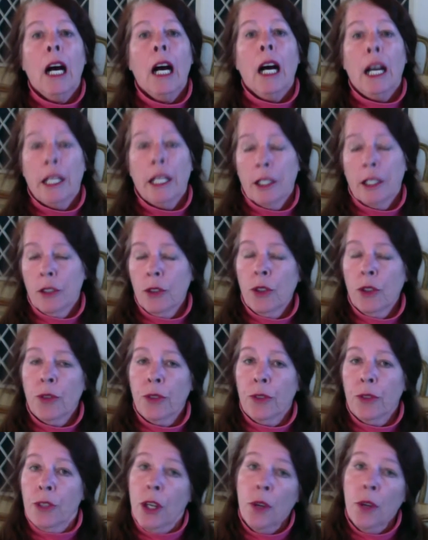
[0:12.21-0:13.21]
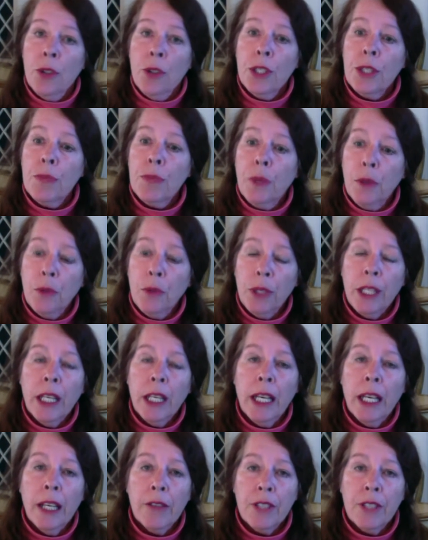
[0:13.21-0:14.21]
I don't know if you've noticed, but we
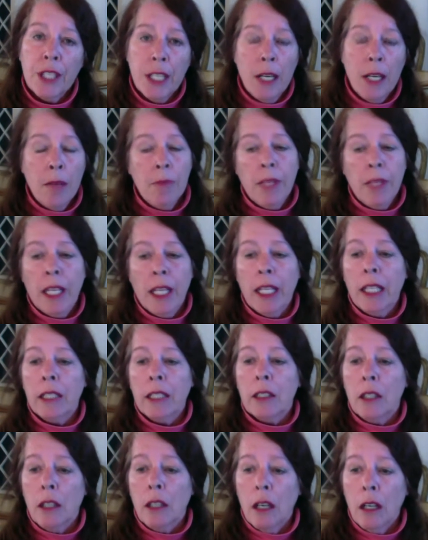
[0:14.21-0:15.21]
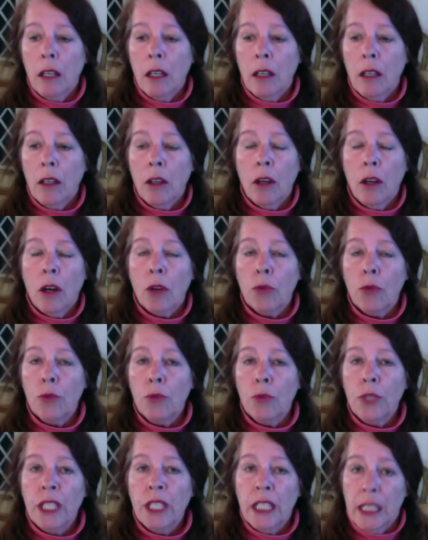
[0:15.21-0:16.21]
have some that are
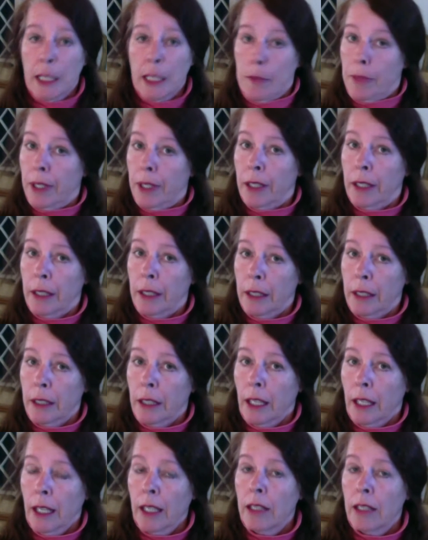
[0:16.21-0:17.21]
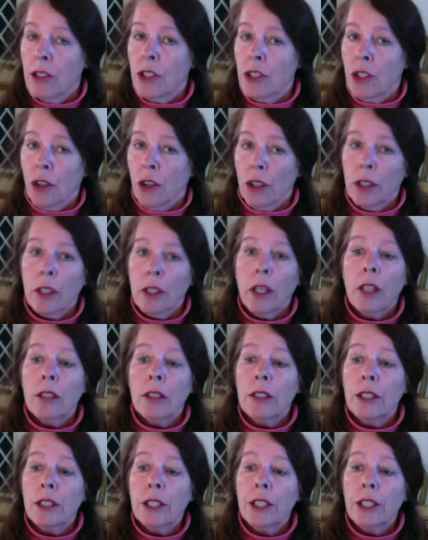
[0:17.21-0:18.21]
really big and dark
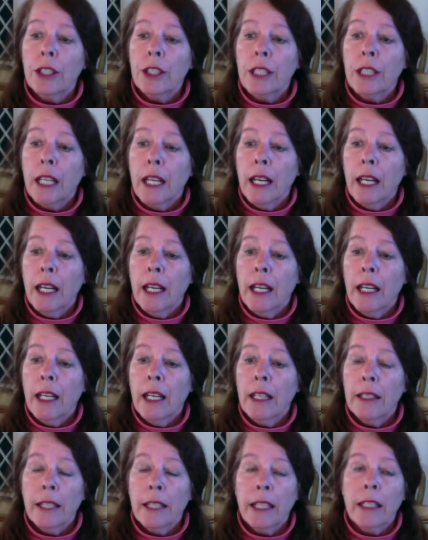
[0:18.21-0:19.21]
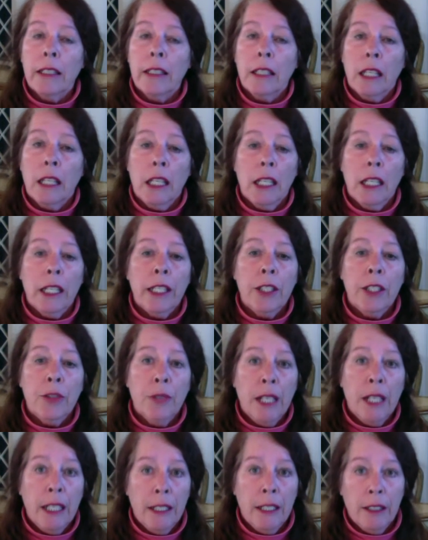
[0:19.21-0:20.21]
colored, and they glide
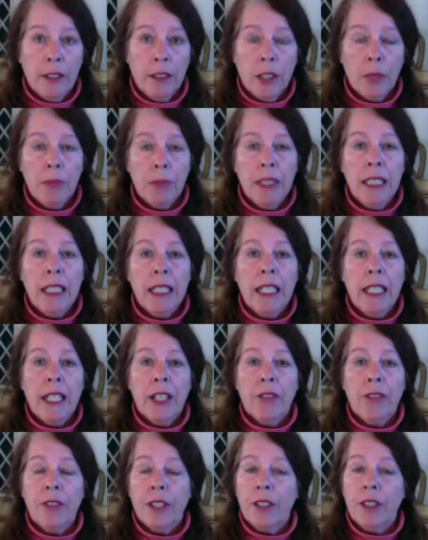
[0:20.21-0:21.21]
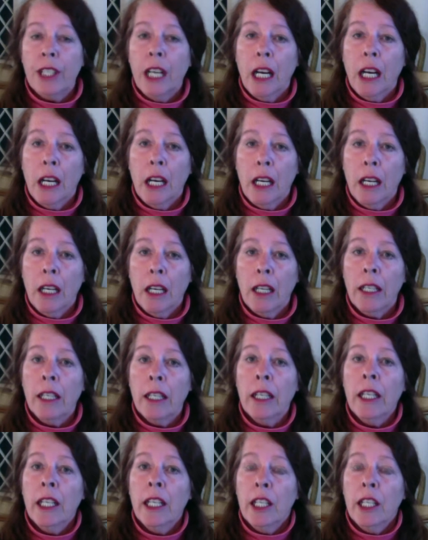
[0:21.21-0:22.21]
around up in the air very high
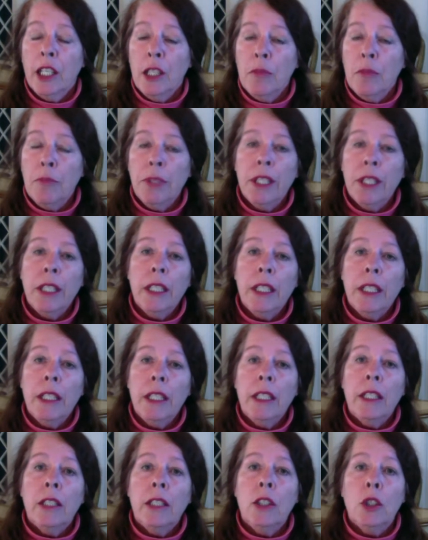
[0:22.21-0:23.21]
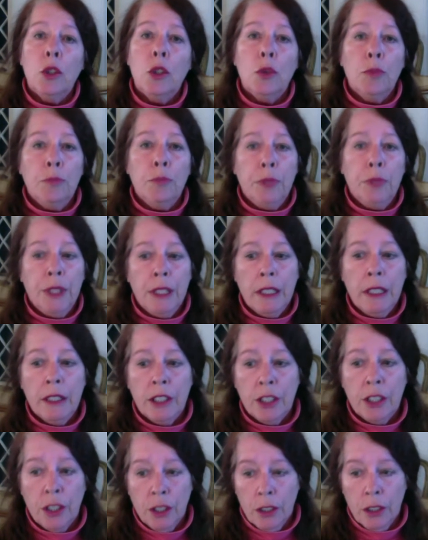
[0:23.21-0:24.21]
in big loops and
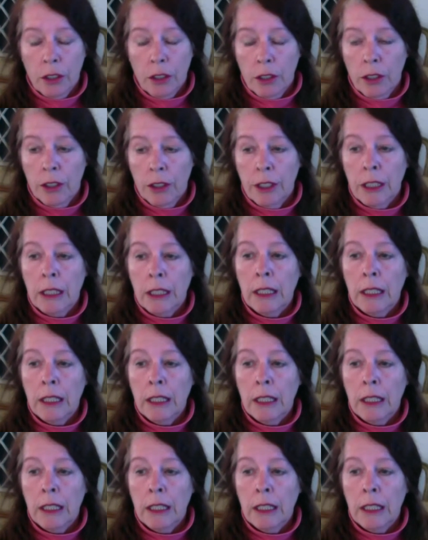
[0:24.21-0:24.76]
circles.